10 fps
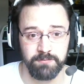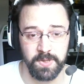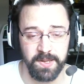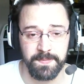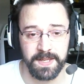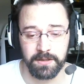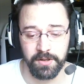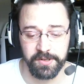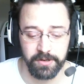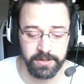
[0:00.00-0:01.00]
something
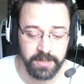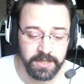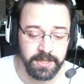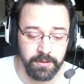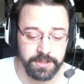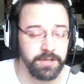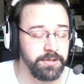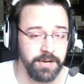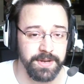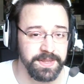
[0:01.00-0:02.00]
closer to Katawa
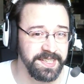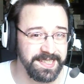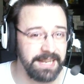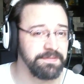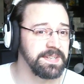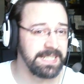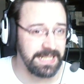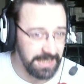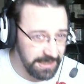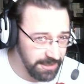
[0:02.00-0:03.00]
Shoujo. And this is definitely
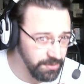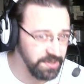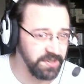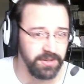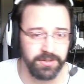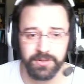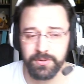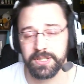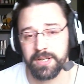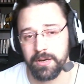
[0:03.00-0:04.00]
closer
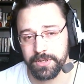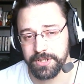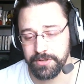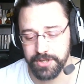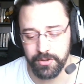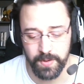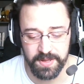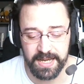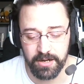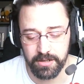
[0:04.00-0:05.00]
to Katawa Shoujo, where
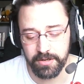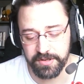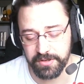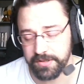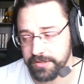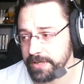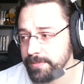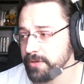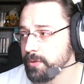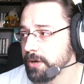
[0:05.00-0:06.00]
the characters are
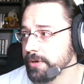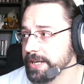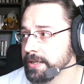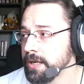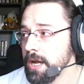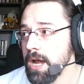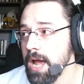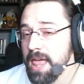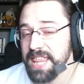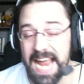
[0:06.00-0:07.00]
extremely well written.
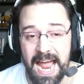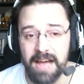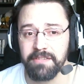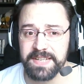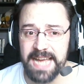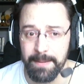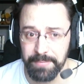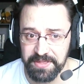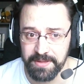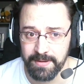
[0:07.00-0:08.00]
They have
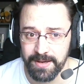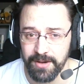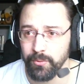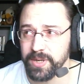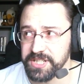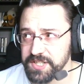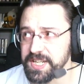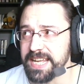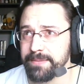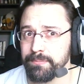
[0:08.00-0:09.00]
depth, which
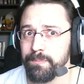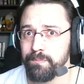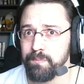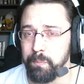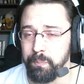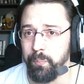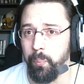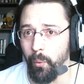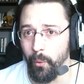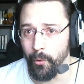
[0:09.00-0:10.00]
is
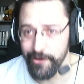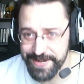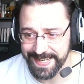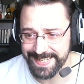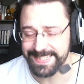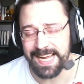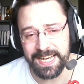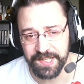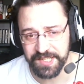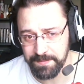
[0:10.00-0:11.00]
important,
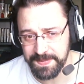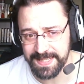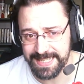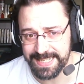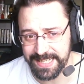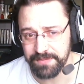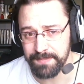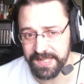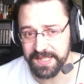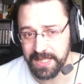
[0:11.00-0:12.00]
and it's something that gets
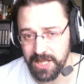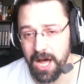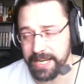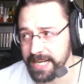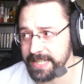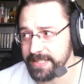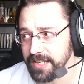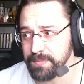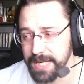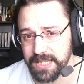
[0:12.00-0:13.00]
missed a lot, and it
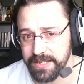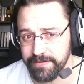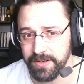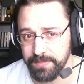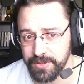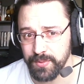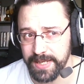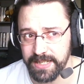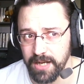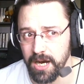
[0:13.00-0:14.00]
does make the difference
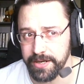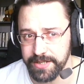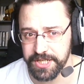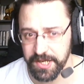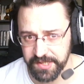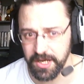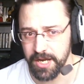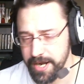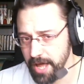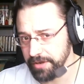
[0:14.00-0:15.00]
between just
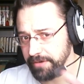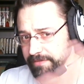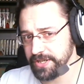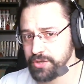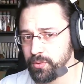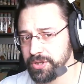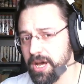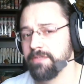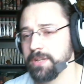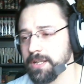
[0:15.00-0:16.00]
another visual
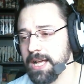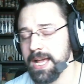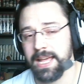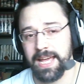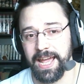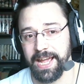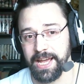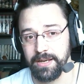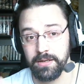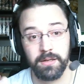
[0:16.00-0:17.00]
novel
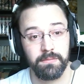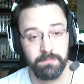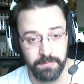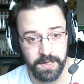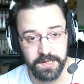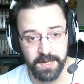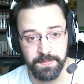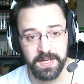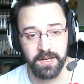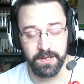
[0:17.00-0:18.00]
and
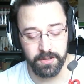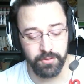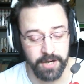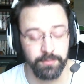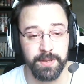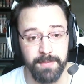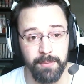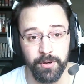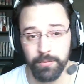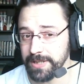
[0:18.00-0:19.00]
something incredibly
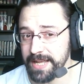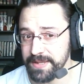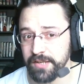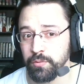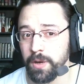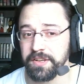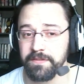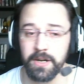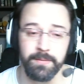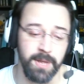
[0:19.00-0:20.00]
memorable. And this was a
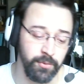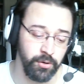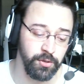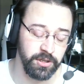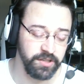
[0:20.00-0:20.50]
very memorable